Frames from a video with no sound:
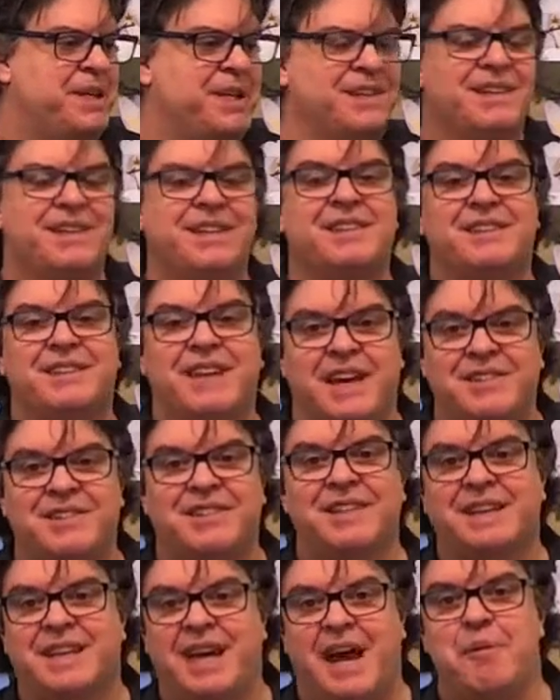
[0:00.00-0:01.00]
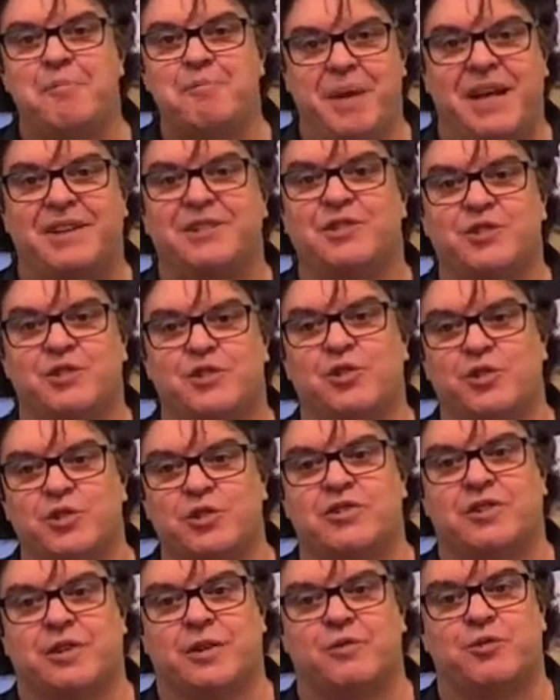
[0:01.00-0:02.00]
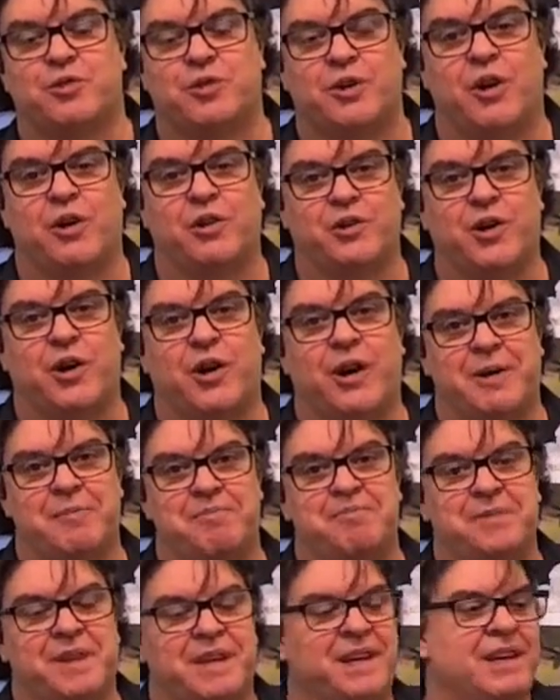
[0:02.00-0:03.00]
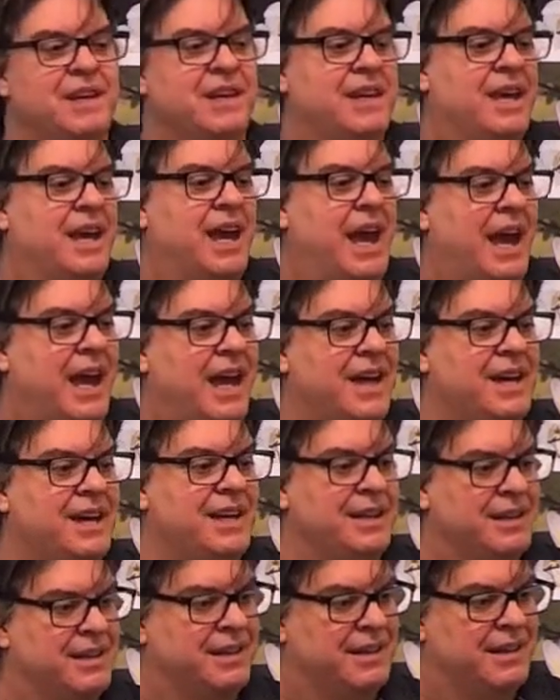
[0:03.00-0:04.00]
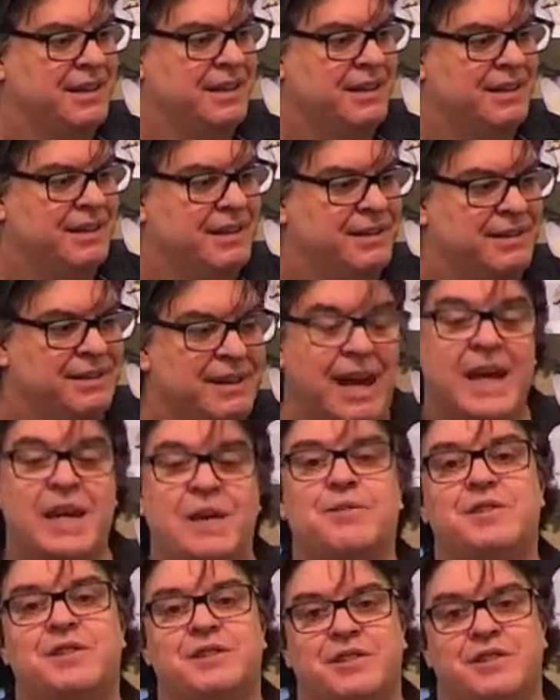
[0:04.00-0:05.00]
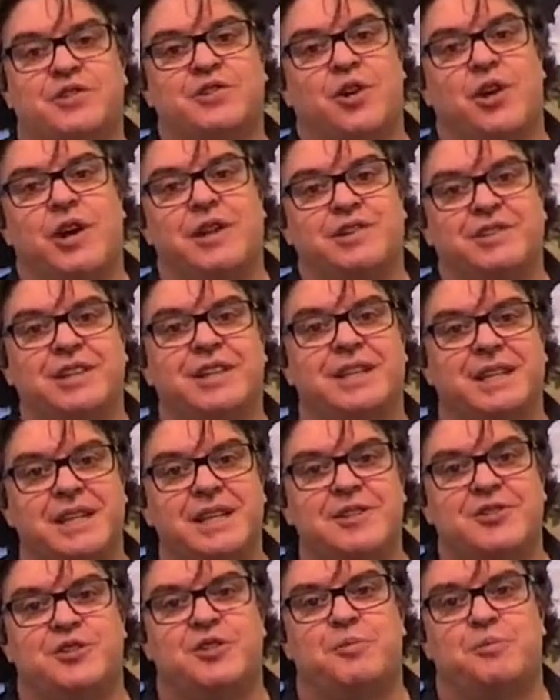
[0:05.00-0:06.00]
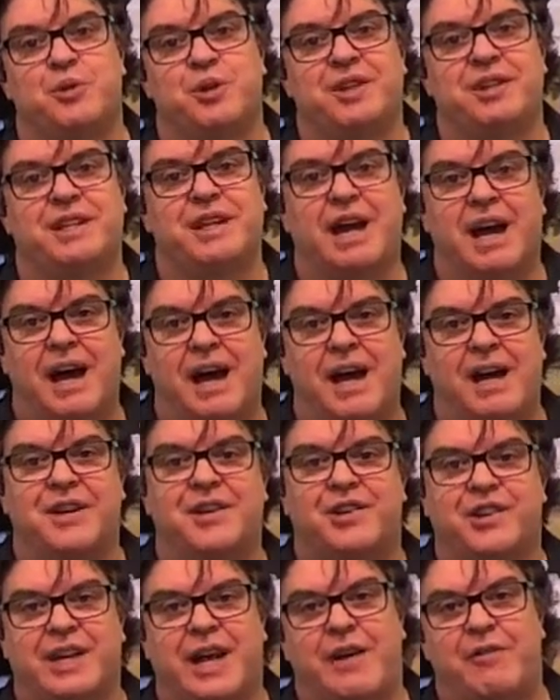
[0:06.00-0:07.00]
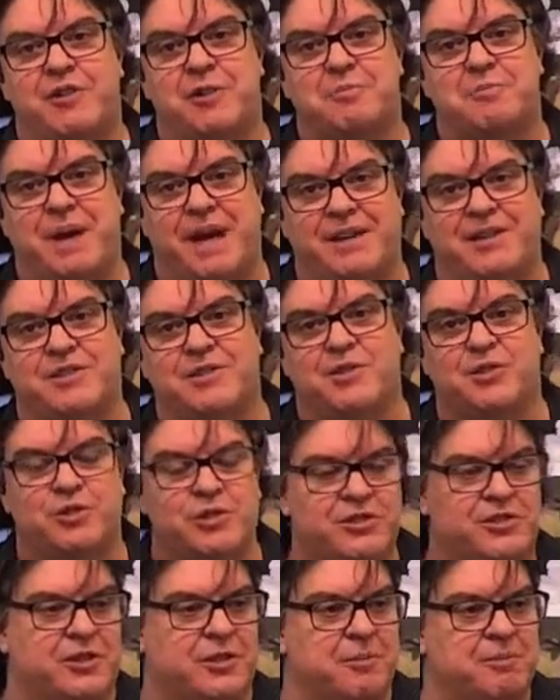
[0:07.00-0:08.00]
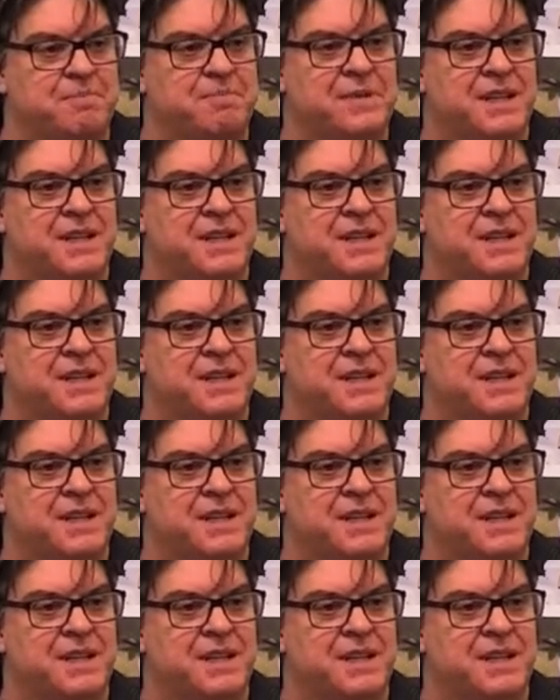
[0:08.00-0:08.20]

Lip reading: it doesn't come back to Jerusalem for a long time. And David decides he needs to bring the Ark of the Covenant back to Jerusalem.